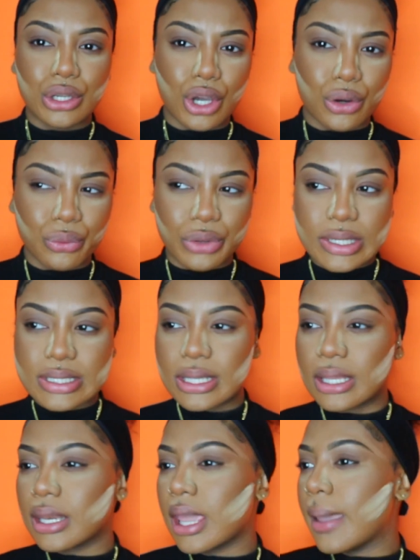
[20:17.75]
no reason.
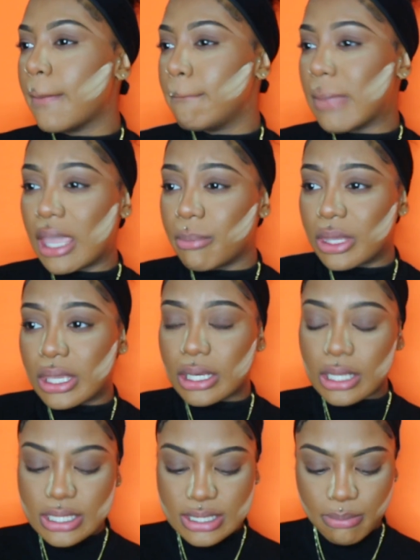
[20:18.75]
And maybe it
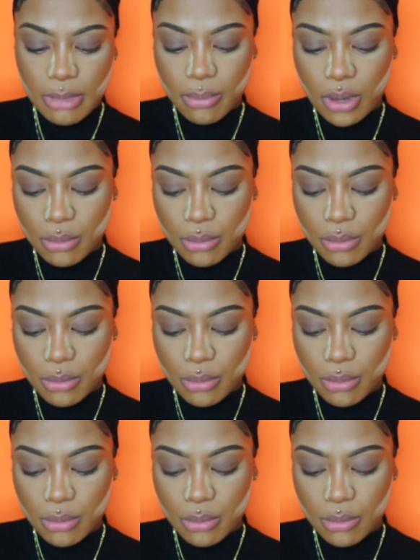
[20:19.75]
is, and maybe